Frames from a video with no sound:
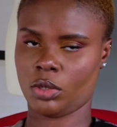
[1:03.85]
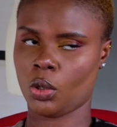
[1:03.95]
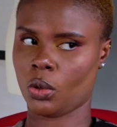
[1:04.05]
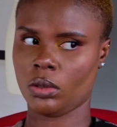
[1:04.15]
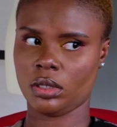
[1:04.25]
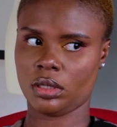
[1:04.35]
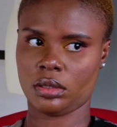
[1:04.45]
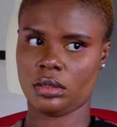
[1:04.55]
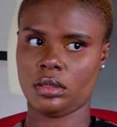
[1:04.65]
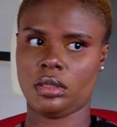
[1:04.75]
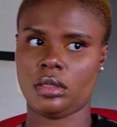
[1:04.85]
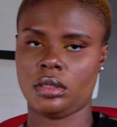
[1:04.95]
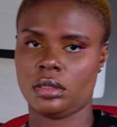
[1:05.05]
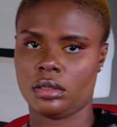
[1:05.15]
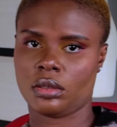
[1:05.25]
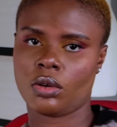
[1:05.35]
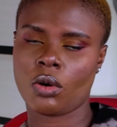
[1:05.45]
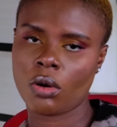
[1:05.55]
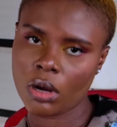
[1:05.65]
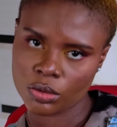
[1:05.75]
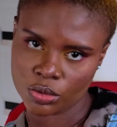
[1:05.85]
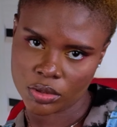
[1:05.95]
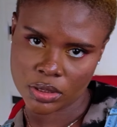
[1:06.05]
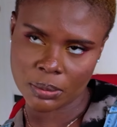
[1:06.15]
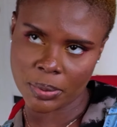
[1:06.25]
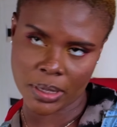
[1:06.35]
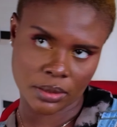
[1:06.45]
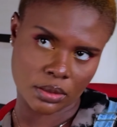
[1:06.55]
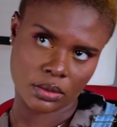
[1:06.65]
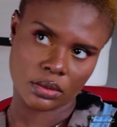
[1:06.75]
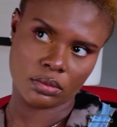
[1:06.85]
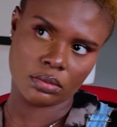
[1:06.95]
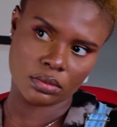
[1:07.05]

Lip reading: long, or I'll do it in parts.